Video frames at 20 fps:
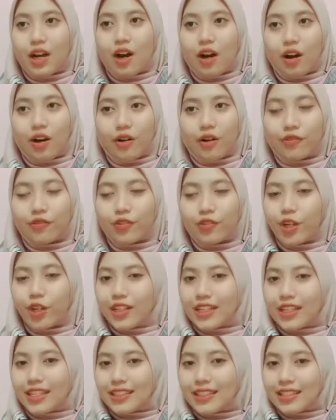of
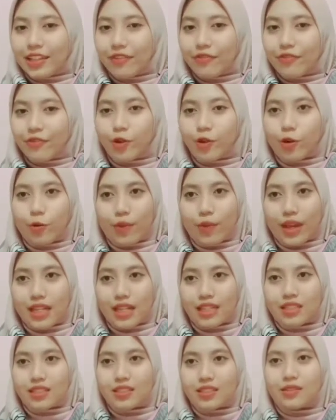cognitive
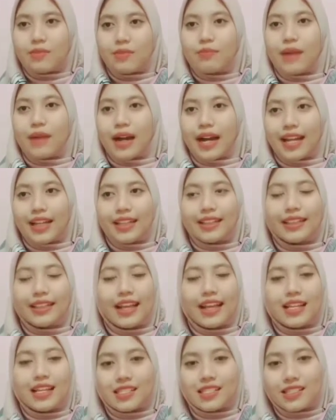domain by
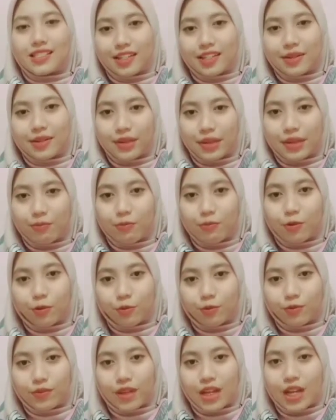Taxonomy
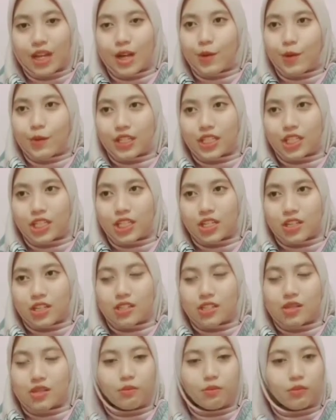Bloom, which
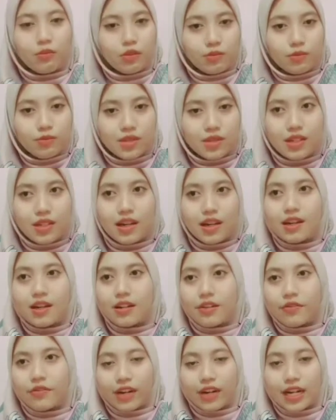is Bloom's
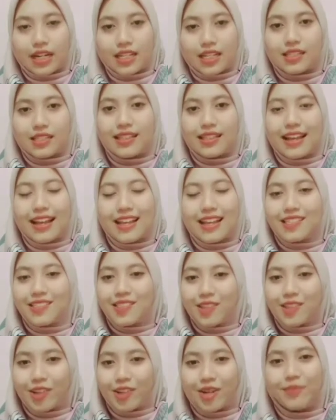revised
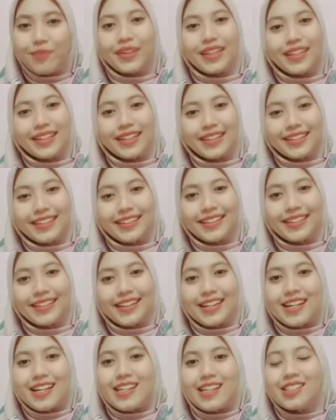taxonomy.
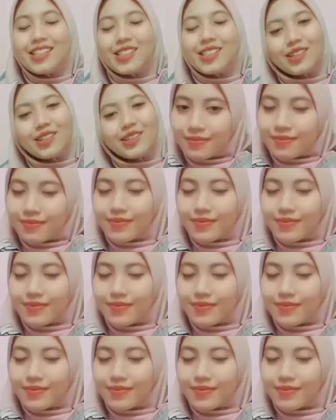So,